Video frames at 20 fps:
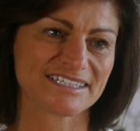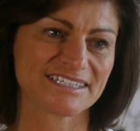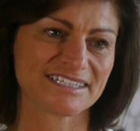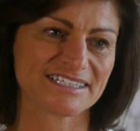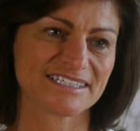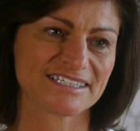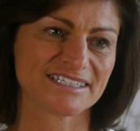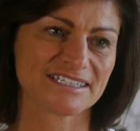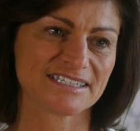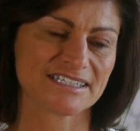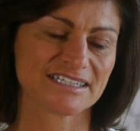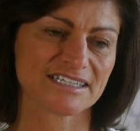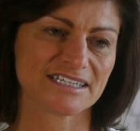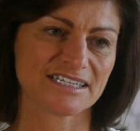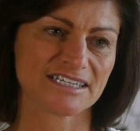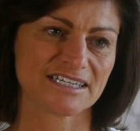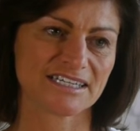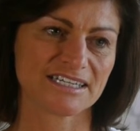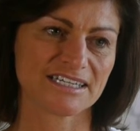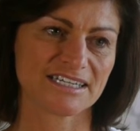what got
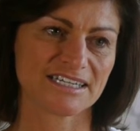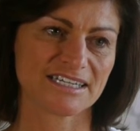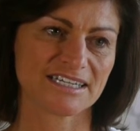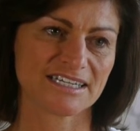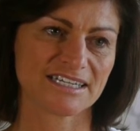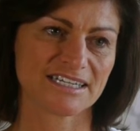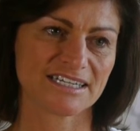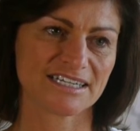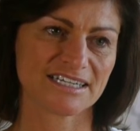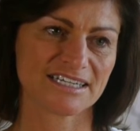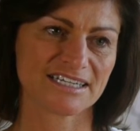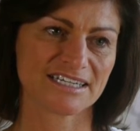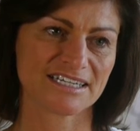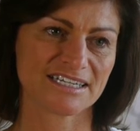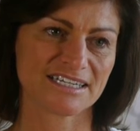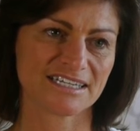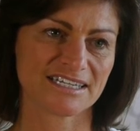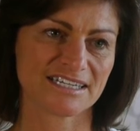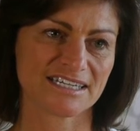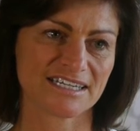you interested in
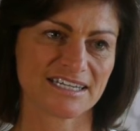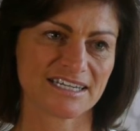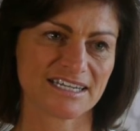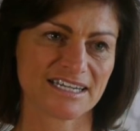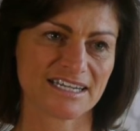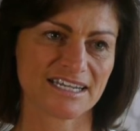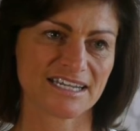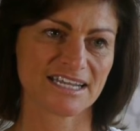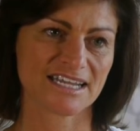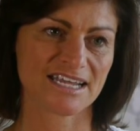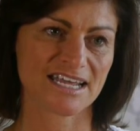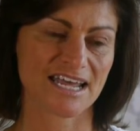facial aesthetics?